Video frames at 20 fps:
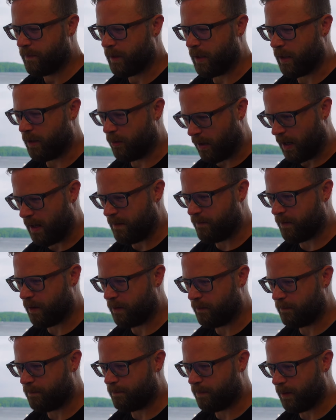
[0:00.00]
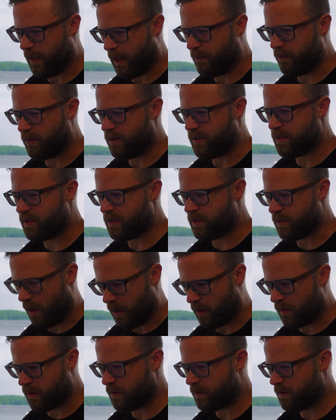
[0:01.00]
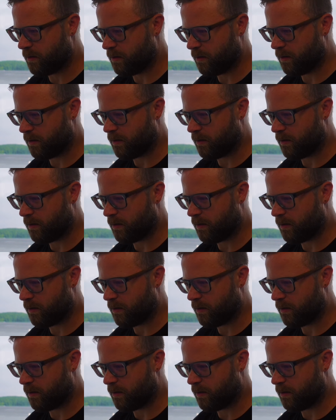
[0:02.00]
engraving plywood sucks.